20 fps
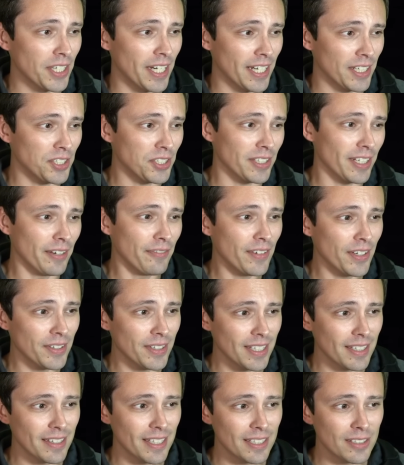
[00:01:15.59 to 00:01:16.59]
Actually, I found
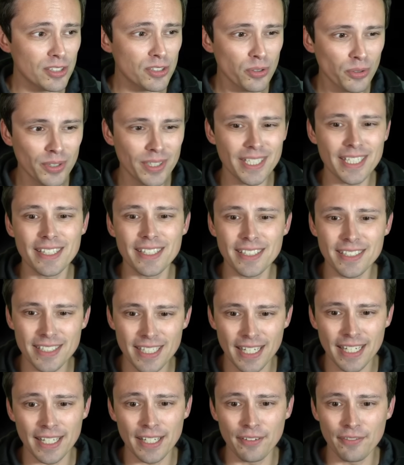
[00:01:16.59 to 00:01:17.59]
the, the story, the
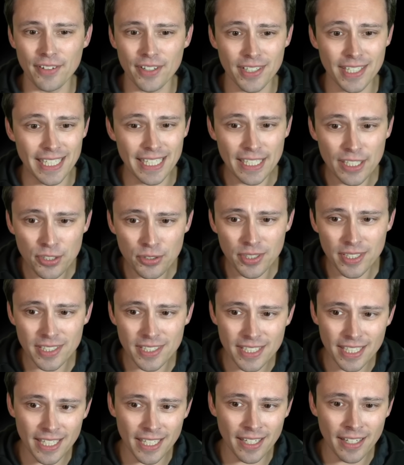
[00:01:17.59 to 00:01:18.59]
setting very
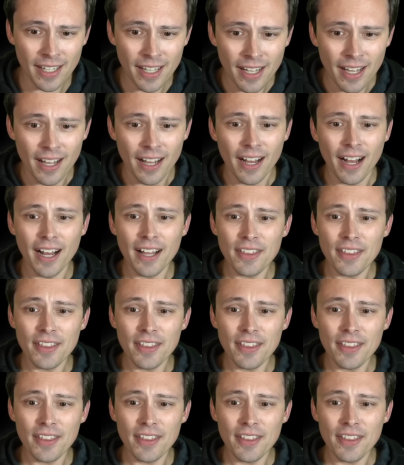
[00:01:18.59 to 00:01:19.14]
interesting. Uh,